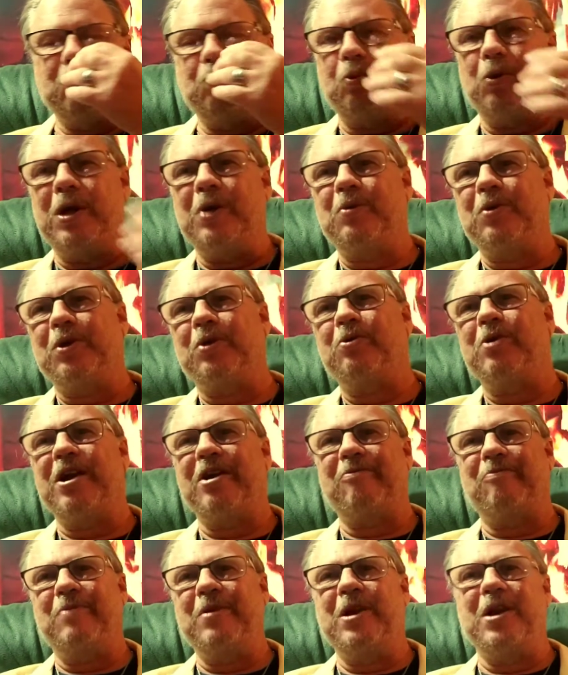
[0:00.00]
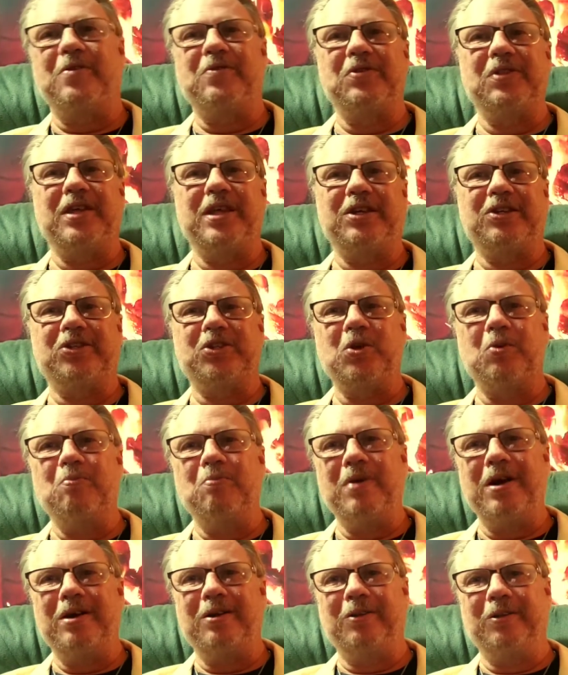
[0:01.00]
of this point with craft beer? Everything's so
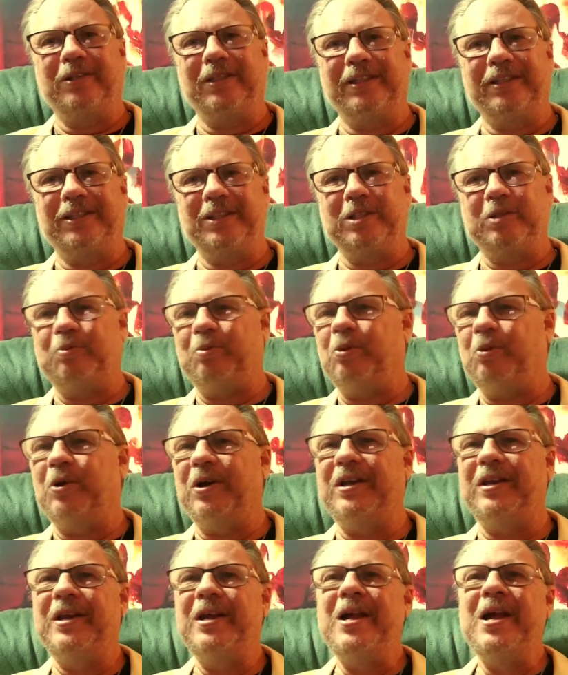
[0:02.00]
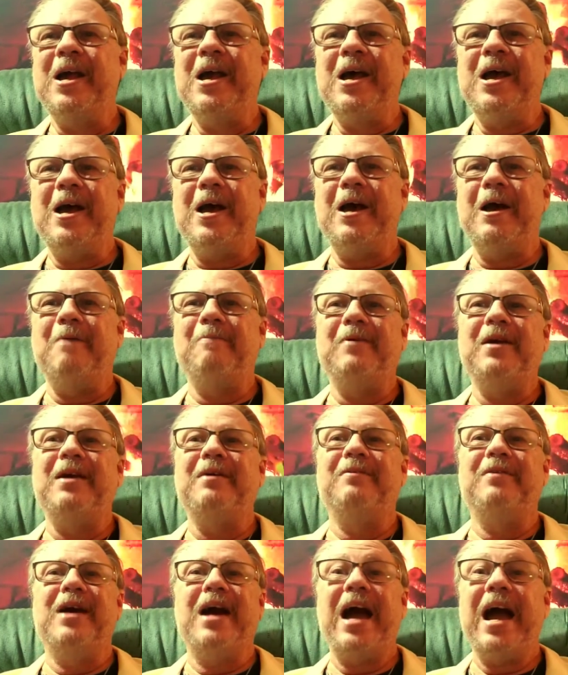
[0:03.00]
muddled at this point.
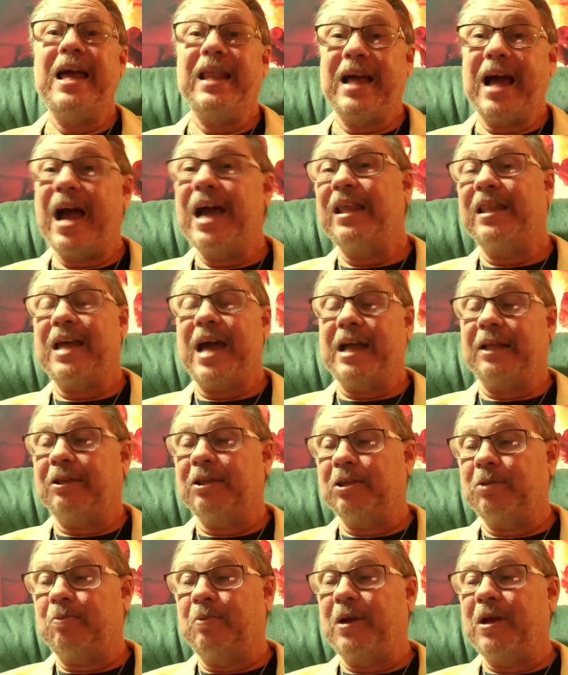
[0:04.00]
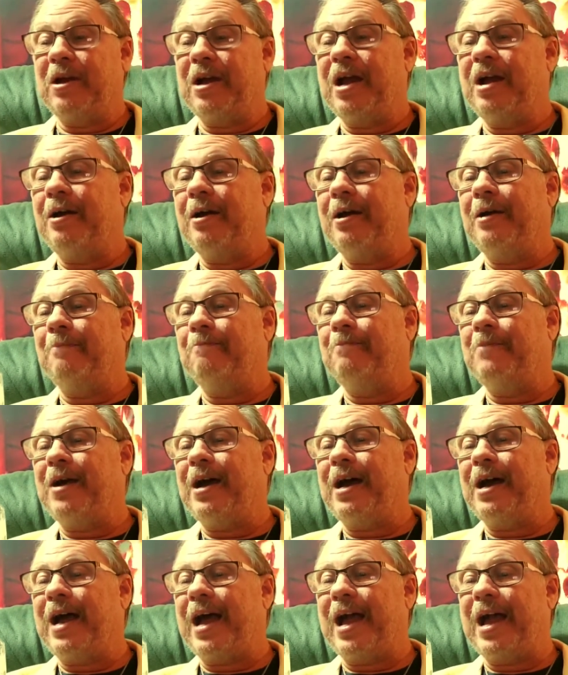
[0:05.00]
I like this beer.
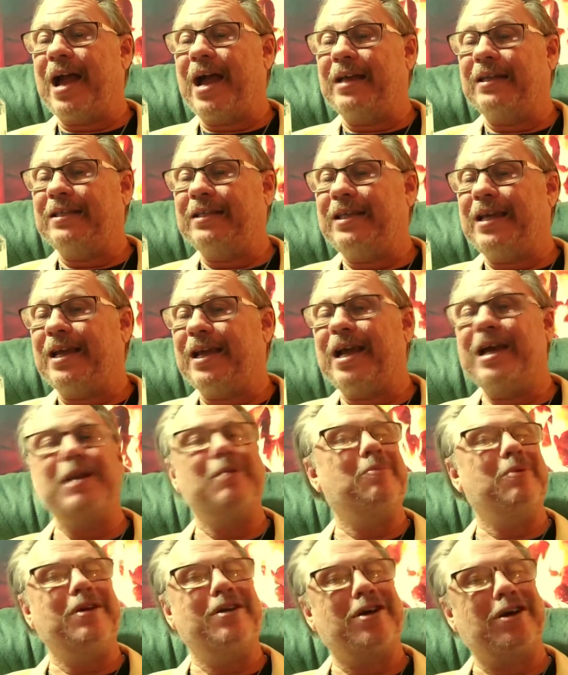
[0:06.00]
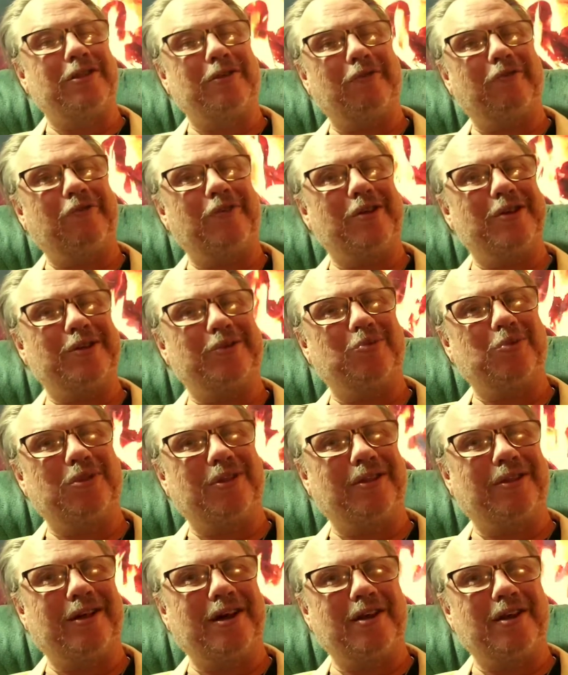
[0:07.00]
I see it kind of being on the fence with